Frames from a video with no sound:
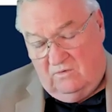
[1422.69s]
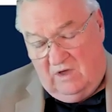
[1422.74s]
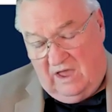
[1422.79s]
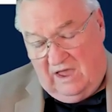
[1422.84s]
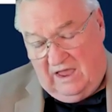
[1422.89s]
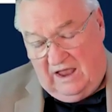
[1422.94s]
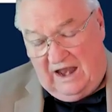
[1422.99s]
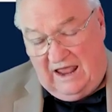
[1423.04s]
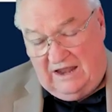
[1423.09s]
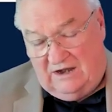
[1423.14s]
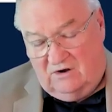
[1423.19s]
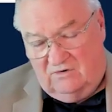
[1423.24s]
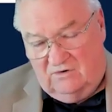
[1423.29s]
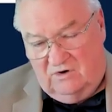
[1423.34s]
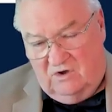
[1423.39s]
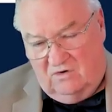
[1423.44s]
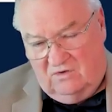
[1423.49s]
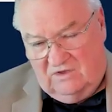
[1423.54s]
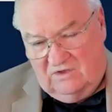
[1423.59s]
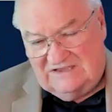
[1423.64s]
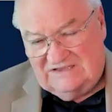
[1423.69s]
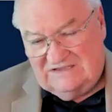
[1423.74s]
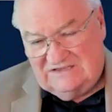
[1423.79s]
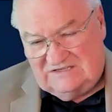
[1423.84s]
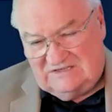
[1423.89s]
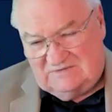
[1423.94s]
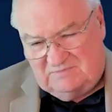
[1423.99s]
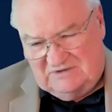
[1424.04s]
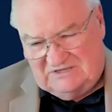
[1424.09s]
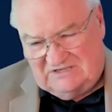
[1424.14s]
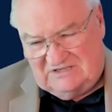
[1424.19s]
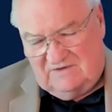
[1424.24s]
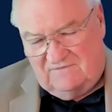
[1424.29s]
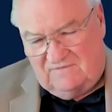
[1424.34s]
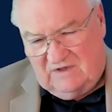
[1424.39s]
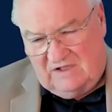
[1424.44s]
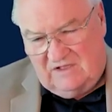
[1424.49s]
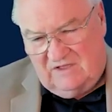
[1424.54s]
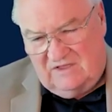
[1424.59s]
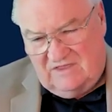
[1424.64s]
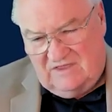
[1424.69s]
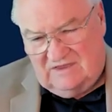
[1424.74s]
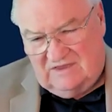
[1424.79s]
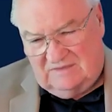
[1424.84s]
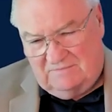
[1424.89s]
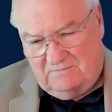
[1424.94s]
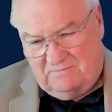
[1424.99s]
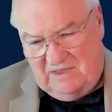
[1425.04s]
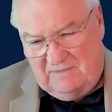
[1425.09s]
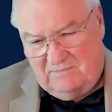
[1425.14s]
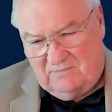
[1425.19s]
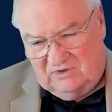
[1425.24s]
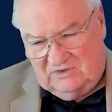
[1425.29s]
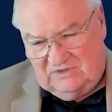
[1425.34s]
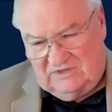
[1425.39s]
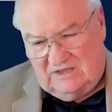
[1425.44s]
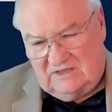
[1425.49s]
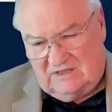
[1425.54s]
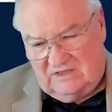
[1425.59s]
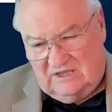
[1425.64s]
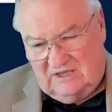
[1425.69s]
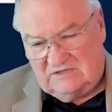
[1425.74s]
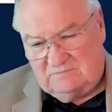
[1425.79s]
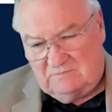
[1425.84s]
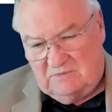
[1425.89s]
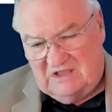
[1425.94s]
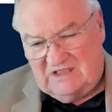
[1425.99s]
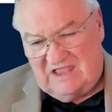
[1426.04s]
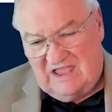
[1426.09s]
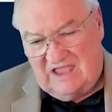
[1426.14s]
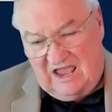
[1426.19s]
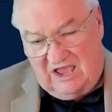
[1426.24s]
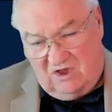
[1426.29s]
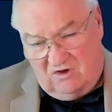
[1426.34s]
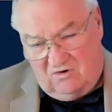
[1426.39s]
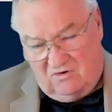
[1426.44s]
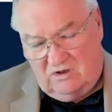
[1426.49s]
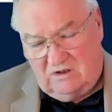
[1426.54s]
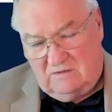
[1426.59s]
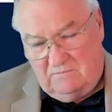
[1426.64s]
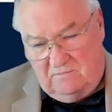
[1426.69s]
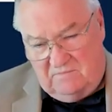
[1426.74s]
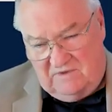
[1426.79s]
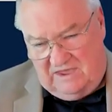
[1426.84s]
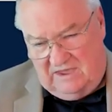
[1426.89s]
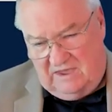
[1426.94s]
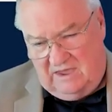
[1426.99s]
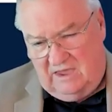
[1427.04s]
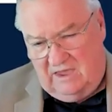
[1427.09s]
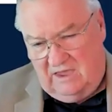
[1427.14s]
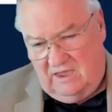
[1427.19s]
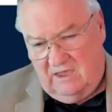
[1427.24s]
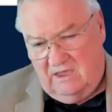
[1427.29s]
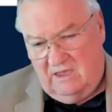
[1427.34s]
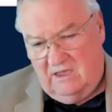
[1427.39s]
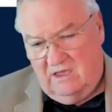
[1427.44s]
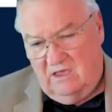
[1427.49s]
and I don't know specifically that people did this, but they could be